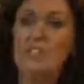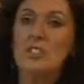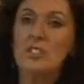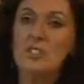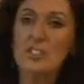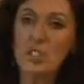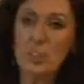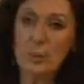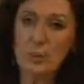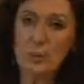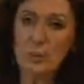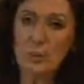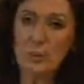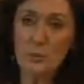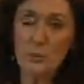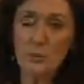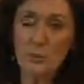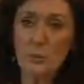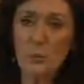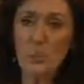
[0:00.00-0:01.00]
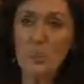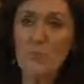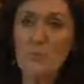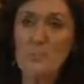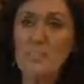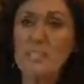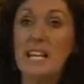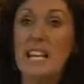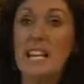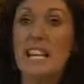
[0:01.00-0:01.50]
to stop your
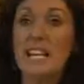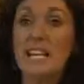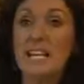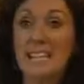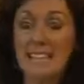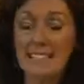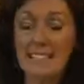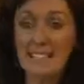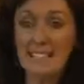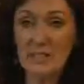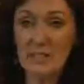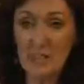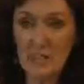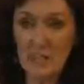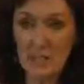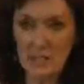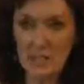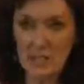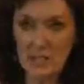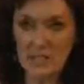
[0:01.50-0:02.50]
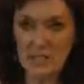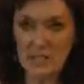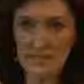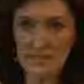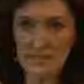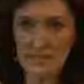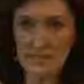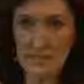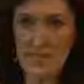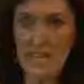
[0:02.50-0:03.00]
prolapse getting worse.